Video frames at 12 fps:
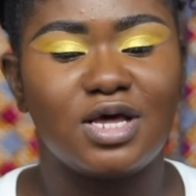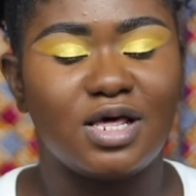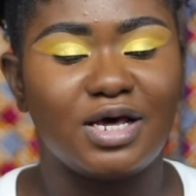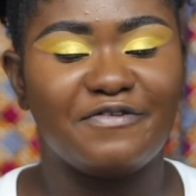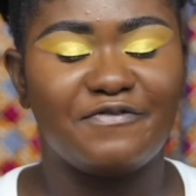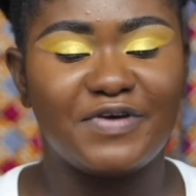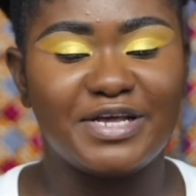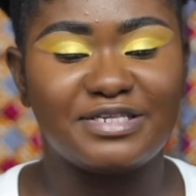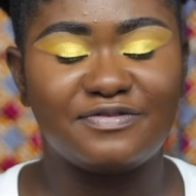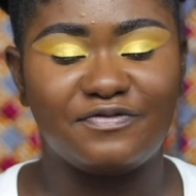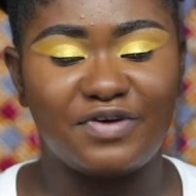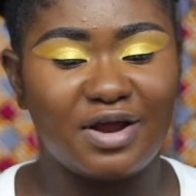If it's
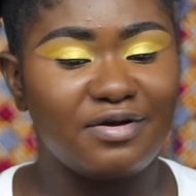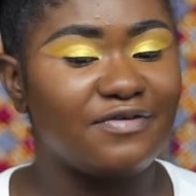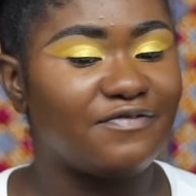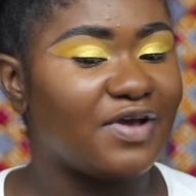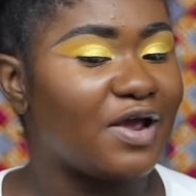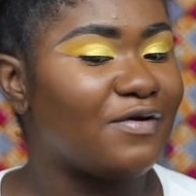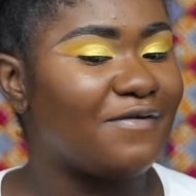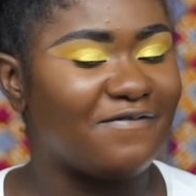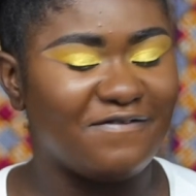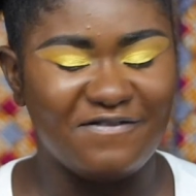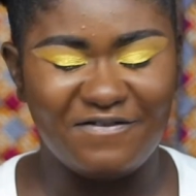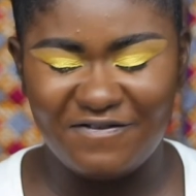very, very,
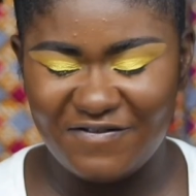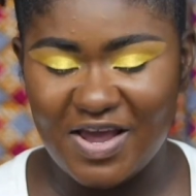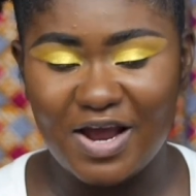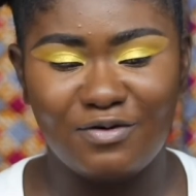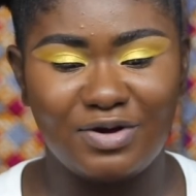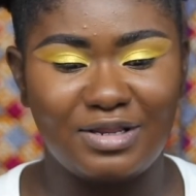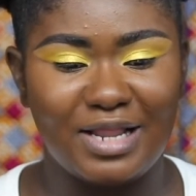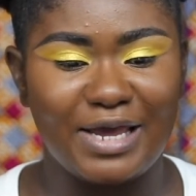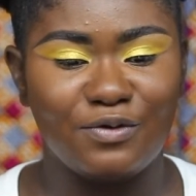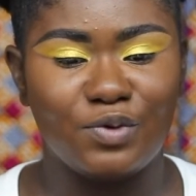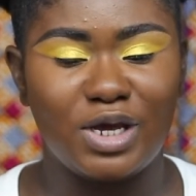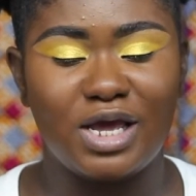very
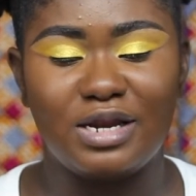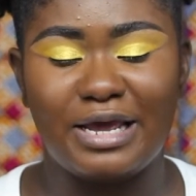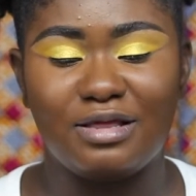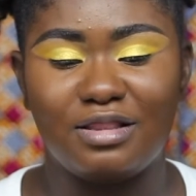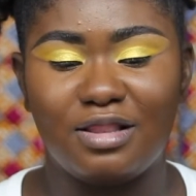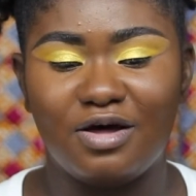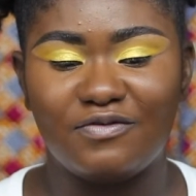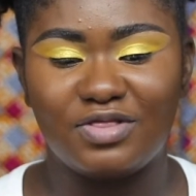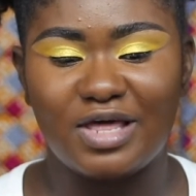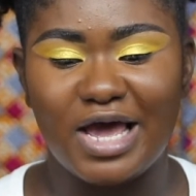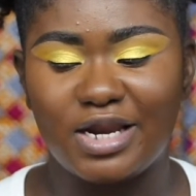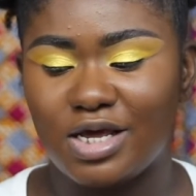lightweight, and I love
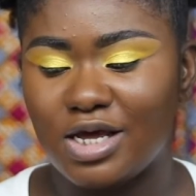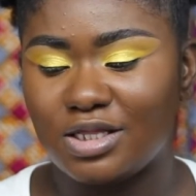that.